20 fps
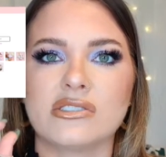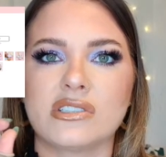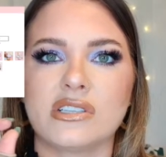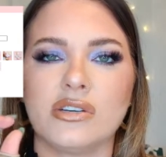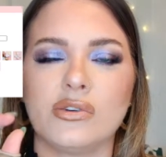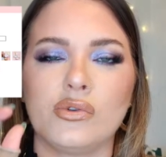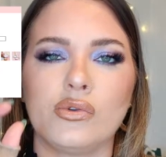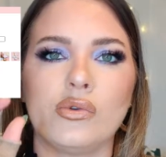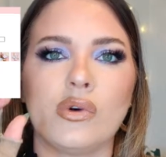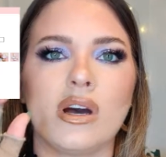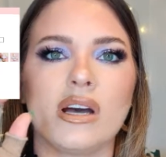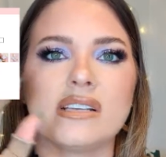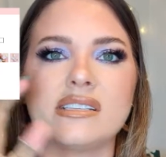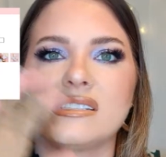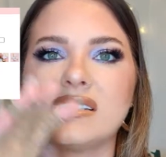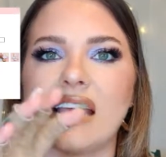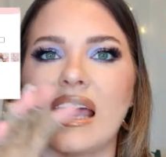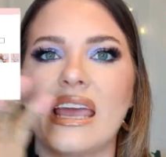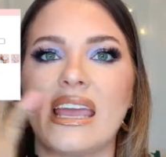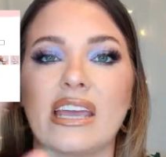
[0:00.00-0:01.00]
to
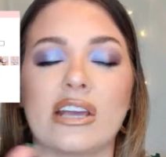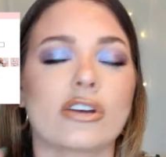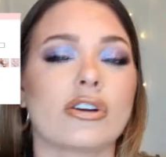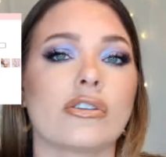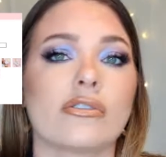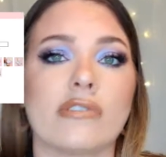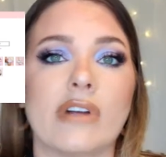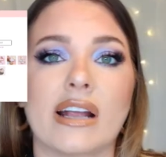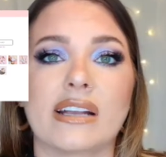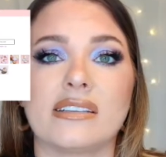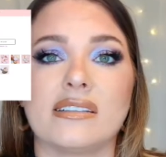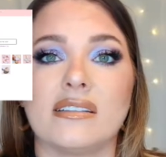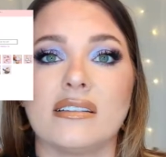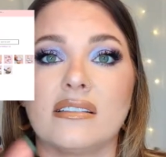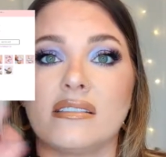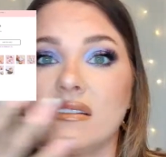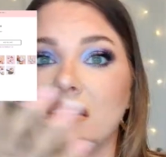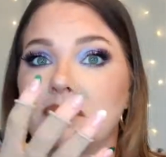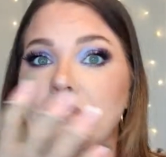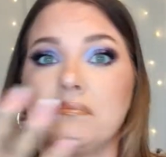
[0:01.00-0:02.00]
set and correct
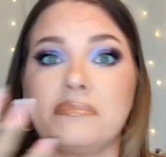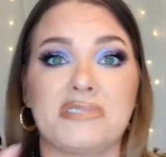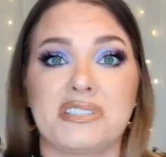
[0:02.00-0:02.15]
the